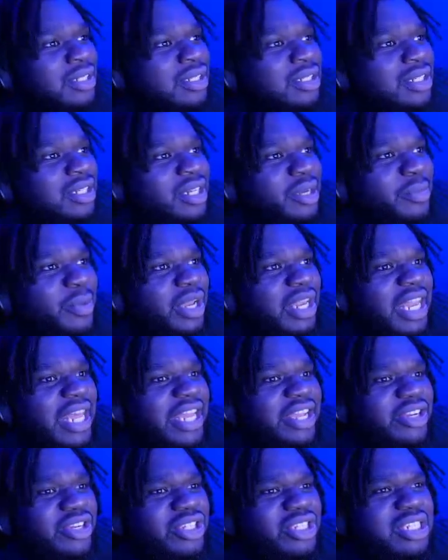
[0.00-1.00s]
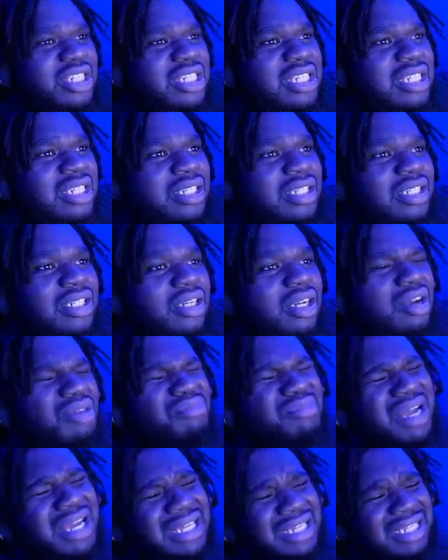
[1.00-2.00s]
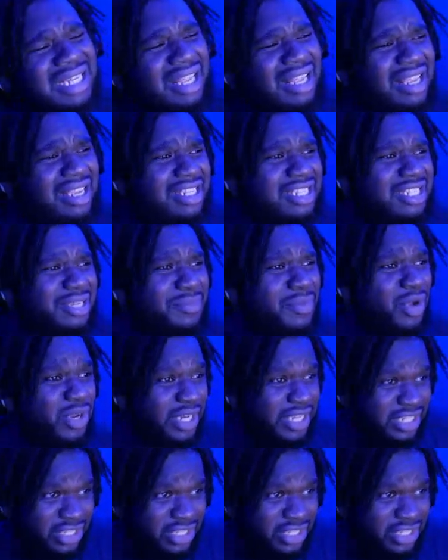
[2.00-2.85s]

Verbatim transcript: Come on, Lakers. Oh my gosh. Come on, this is